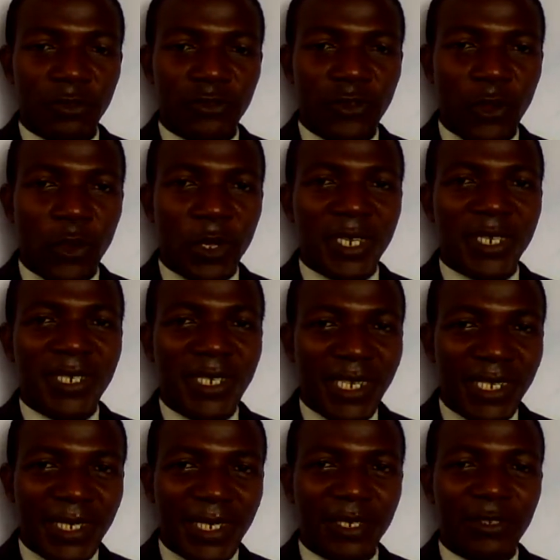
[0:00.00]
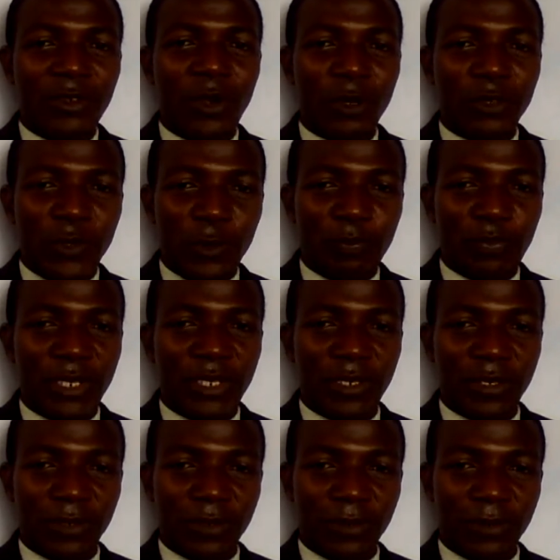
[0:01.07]
So this is God's
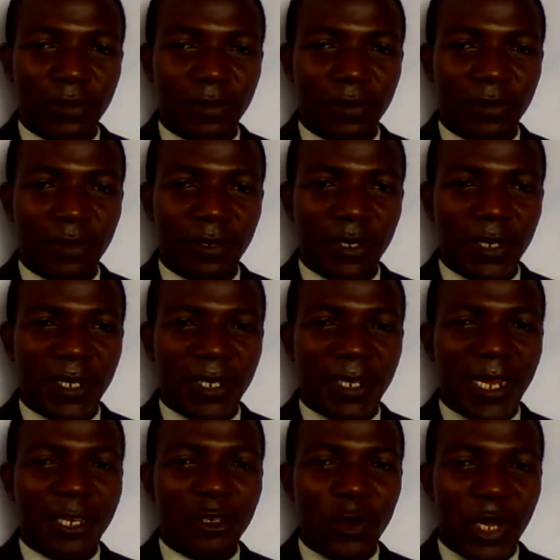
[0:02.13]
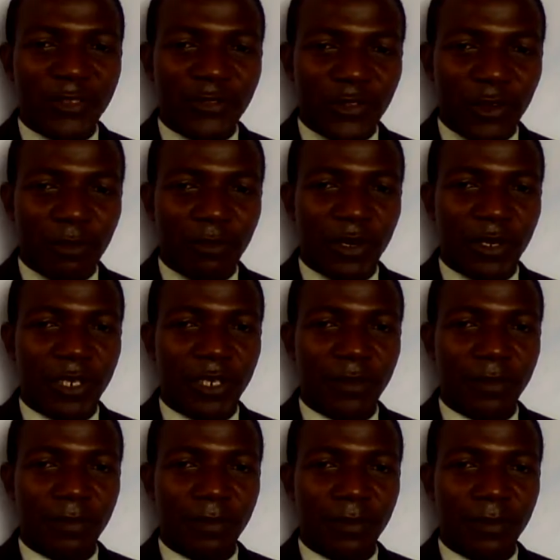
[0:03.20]
opinion, that you are
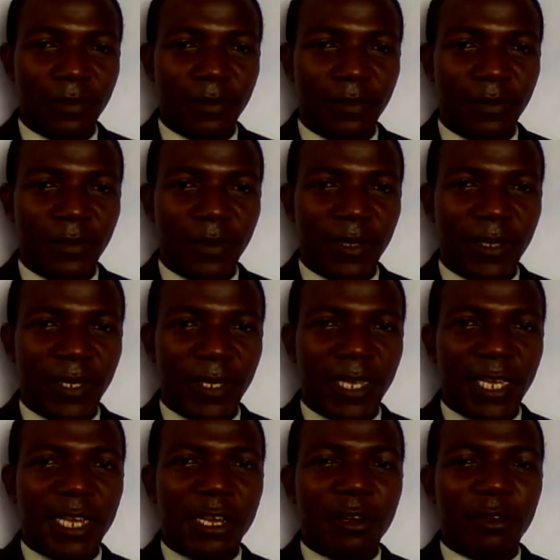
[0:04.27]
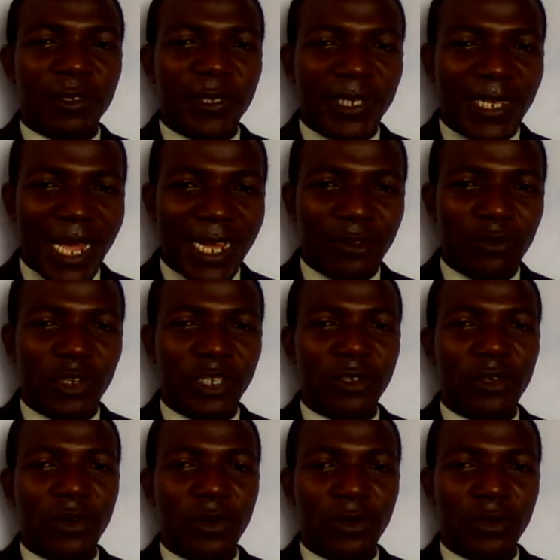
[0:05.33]
somebody. Stand
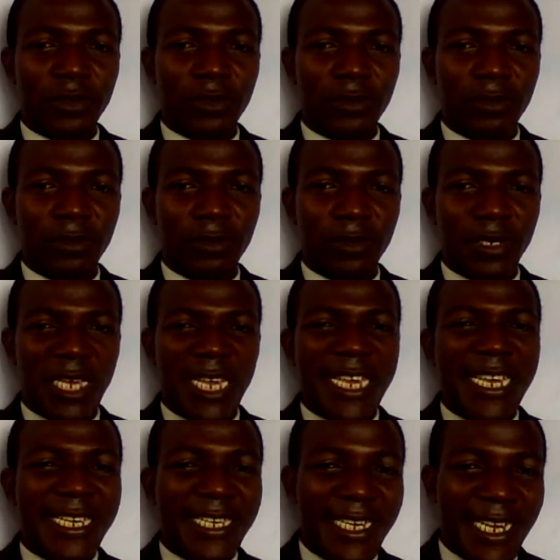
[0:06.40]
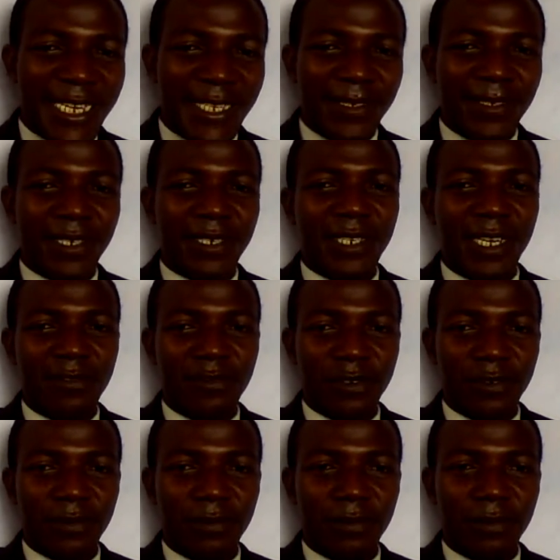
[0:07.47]
with God against the
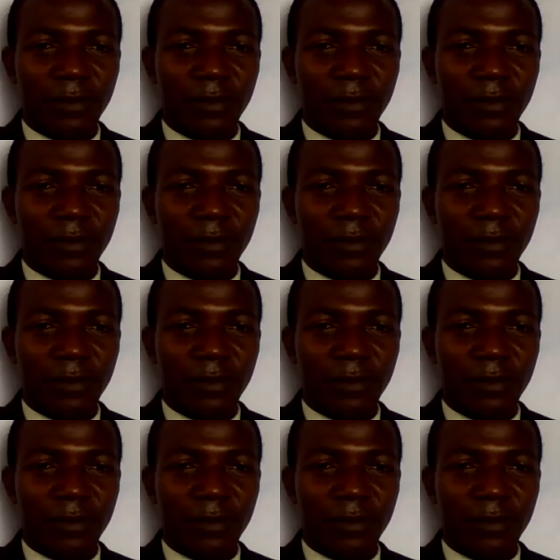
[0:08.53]
devil.